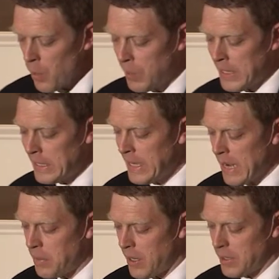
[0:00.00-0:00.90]
When Danley
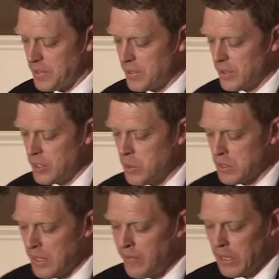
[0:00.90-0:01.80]
came to us, she
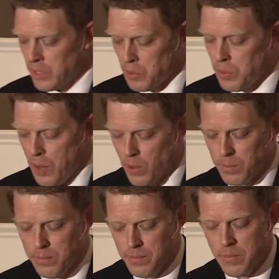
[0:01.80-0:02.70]
was living in a group
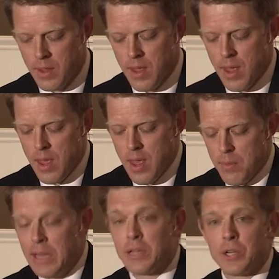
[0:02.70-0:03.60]
home
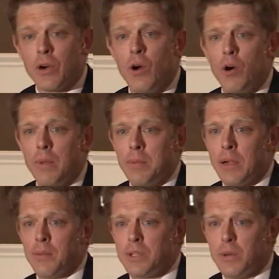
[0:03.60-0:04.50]
because her home had
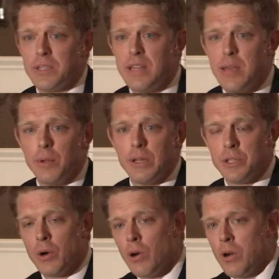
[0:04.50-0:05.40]
become so unstable.
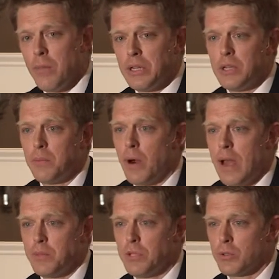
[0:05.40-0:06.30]
As you heard her mention,
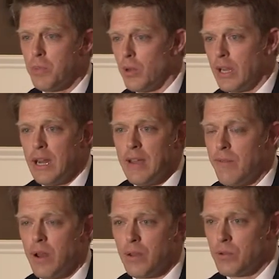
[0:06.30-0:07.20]
perhaps she was pulling a
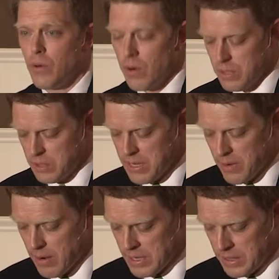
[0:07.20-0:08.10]
knife out of the drawer and
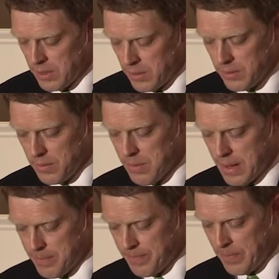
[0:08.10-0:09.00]
terrorizing her
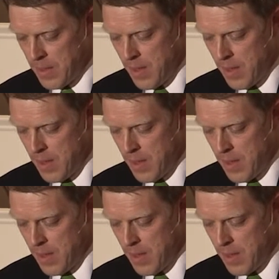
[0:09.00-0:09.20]
mom.